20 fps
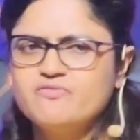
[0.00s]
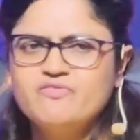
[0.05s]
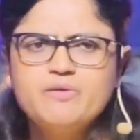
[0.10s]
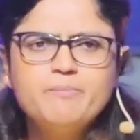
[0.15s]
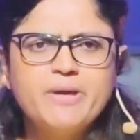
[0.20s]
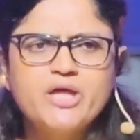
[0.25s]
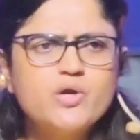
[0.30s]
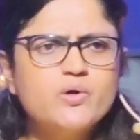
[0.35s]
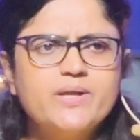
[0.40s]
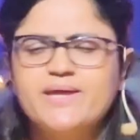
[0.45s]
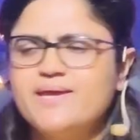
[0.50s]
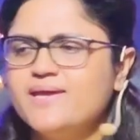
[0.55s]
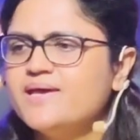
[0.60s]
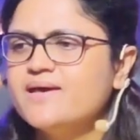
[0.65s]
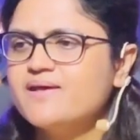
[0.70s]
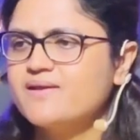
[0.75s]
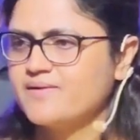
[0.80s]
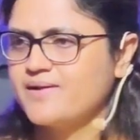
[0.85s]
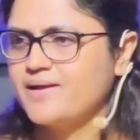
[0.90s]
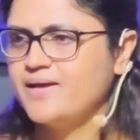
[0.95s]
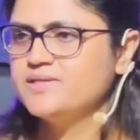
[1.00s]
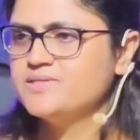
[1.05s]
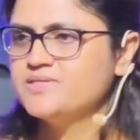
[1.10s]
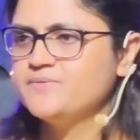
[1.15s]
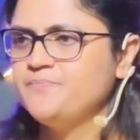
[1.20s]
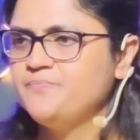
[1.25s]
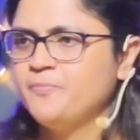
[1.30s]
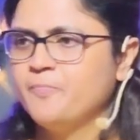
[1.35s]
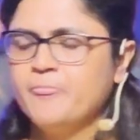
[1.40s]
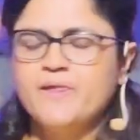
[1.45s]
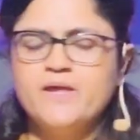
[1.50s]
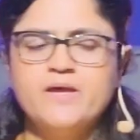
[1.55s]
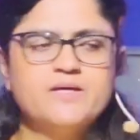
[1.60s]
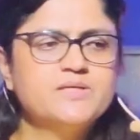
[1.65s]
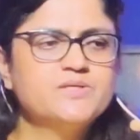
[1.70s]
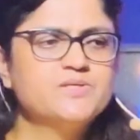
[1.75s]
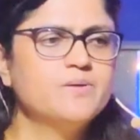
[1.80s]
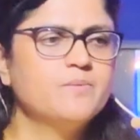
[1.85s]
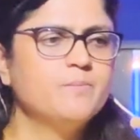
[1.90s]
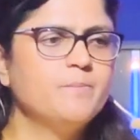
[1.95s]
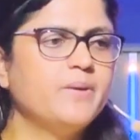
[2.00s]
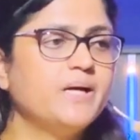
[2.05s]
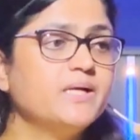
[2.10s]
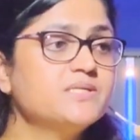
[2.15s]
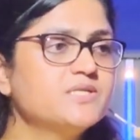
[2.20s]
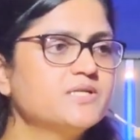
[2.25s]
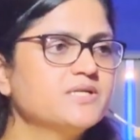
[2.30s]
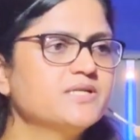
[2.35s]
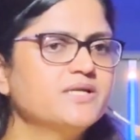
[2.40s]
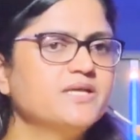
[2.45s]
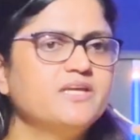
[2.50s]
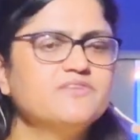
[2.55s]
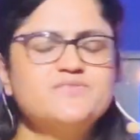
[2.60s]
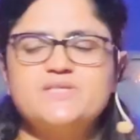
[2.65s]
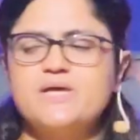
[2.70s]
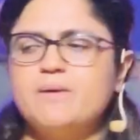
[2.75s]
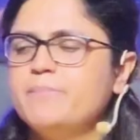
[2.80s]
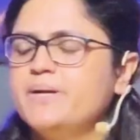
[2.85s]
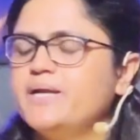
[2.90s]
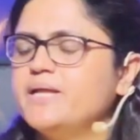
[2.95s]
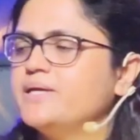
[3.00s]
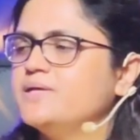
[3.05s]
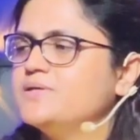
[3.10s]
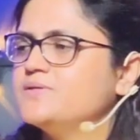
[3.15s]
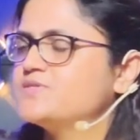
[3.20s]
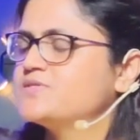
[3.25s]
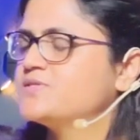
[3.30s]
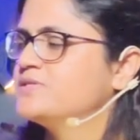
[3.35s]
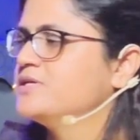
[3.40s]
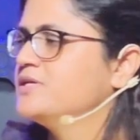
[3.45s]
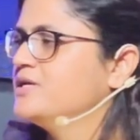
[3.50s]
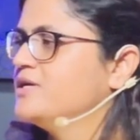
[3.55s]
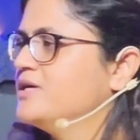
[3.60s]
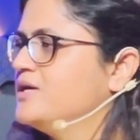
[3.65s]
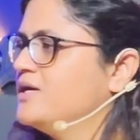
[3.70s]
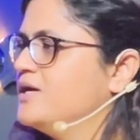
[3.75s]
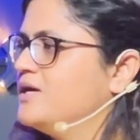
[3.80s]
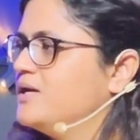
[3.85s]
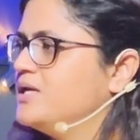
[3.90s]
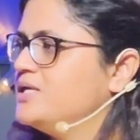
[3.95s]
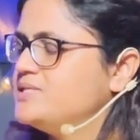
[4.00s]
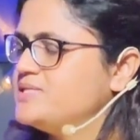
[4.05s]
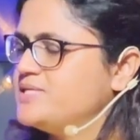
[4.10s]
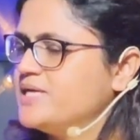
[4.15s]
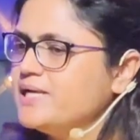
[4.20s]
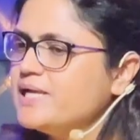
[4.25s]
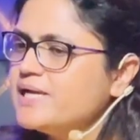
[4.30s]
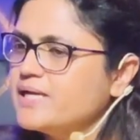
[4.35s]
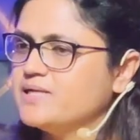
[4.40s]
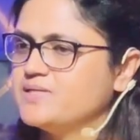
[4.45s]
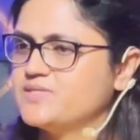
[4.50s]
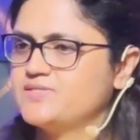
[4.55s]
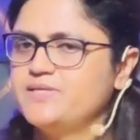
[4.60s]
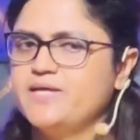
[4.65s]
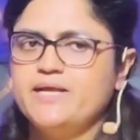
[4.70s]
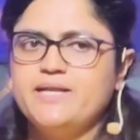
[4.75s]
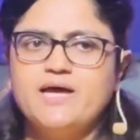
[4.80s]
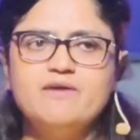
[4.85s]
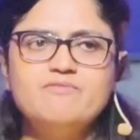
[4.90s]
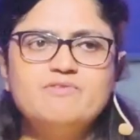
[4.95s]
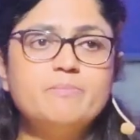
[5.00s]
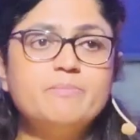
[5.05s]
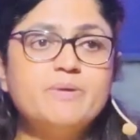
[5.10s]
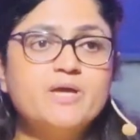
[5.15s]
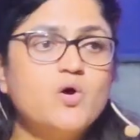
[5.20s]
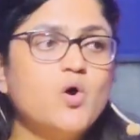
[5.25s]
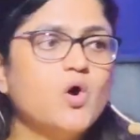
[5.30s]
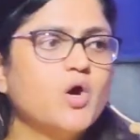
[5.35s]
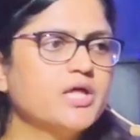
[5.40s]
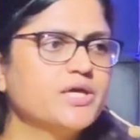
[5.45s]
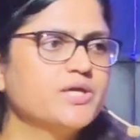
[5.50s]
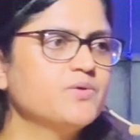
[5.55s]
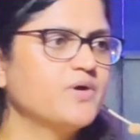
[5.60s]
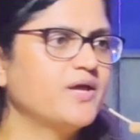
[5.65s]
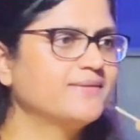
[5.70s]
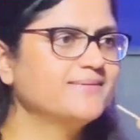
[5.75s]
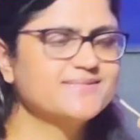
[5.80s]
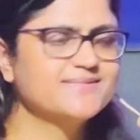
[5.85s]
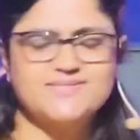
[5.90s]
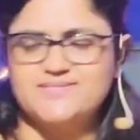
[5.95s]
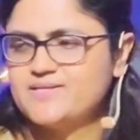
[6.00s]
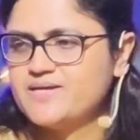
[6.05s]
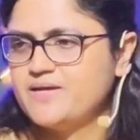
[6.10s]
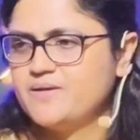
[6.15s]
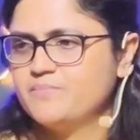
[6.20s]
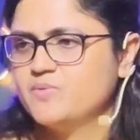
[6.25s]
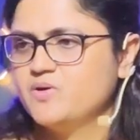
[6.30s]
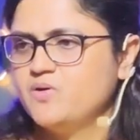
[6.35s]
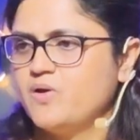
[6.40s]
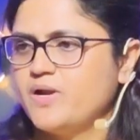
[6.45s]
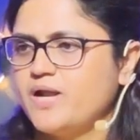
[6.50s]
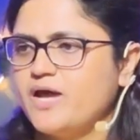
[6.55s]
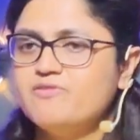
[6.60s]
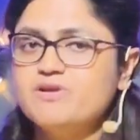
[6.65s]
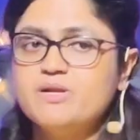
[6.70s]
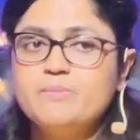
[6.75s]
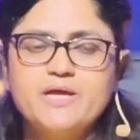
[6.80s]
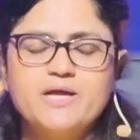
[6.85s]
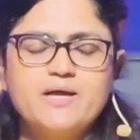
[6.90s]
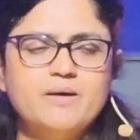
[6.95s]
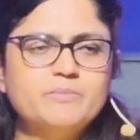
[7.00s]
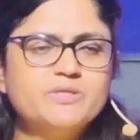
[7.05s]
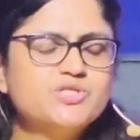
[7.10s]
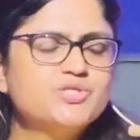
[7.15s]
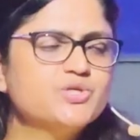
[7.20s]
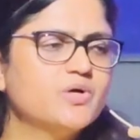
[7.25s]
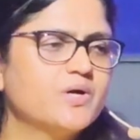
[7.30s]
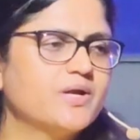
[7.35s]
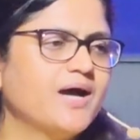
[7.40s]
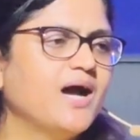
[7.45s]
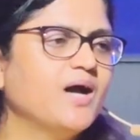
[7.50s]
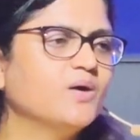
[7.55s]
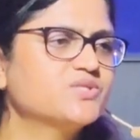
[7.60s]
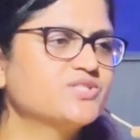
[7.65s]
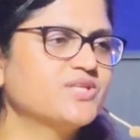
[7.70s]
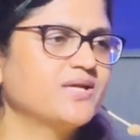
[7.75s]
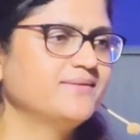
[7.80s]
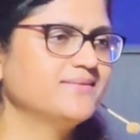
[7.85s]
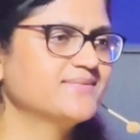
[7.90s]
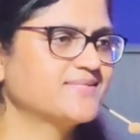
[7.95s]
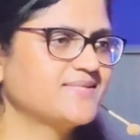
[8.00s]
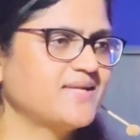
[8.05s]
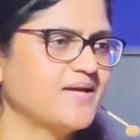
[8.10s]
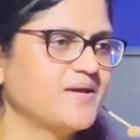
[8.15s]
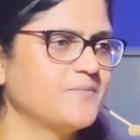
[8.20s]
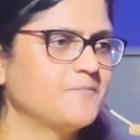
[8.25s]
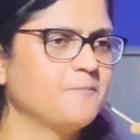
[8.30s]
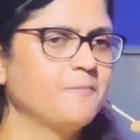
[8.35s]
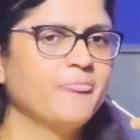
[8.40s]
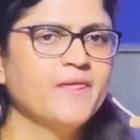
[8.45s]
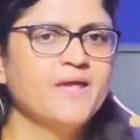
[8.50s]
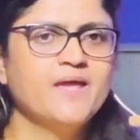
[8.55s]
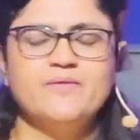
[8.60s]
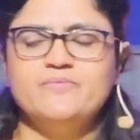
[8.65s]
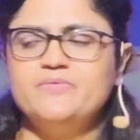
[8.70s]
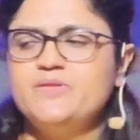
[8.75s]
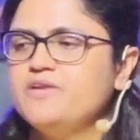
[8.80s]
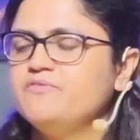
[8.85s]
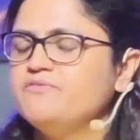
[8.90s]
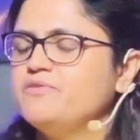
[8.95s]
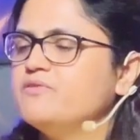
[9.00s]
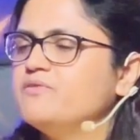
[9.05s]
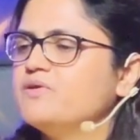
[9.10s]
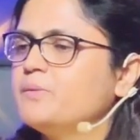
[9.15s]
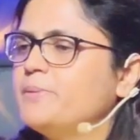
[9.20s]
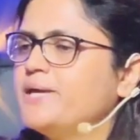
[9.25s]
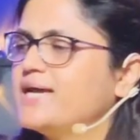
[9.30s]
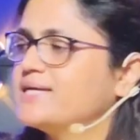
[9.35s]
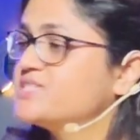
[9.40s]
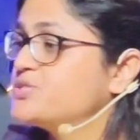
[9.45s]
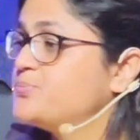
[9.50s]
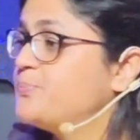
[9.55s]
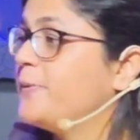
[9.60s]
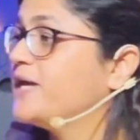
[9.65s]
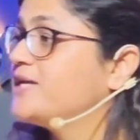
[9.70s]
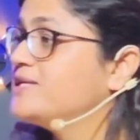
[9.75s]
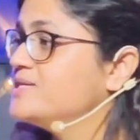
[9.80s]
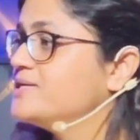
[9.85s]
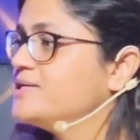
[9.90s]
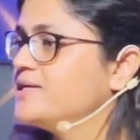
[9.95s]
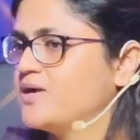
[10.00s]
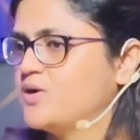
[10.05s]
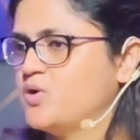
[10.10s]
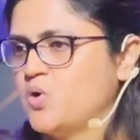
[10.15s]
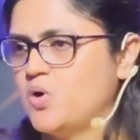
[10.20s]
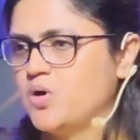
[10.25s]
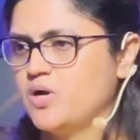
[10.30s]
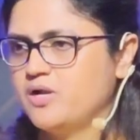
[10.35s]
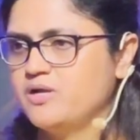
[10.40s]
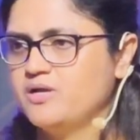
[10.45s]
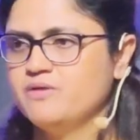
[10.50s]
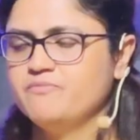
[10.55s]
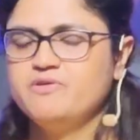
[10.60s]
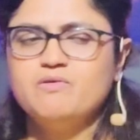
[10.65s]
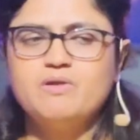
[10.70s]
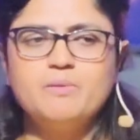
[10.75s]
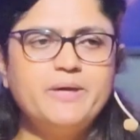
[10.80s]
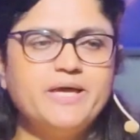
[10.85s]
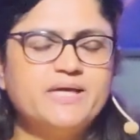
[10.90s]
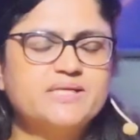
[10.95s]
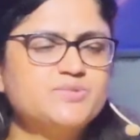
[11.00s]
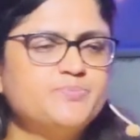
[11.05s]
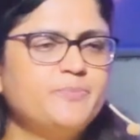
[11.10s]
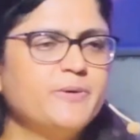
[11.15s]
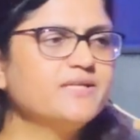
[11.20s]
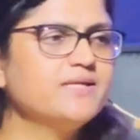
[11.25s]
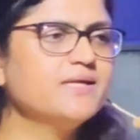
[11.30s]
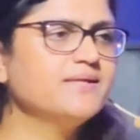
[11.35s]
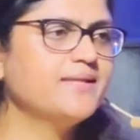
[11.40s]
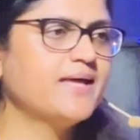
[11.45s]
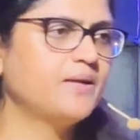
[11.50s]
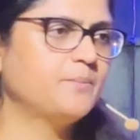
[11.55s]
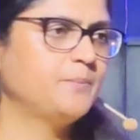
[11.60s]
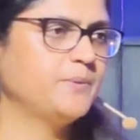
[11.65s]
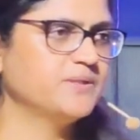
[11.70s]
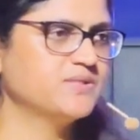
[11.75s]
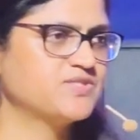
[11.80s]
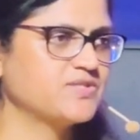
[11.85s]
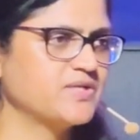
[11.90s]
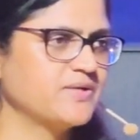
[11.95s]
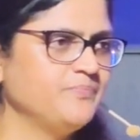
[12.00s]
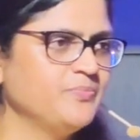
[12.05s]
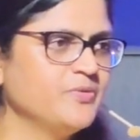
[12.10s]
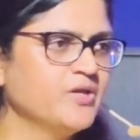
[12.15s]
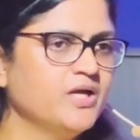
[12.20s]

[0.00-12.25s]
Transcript: We may not hear, right? But if somebody is telling us that I will be calling you at this time or I will be coming to your house at this time, then we will be expecting a call. We will be expecting that person.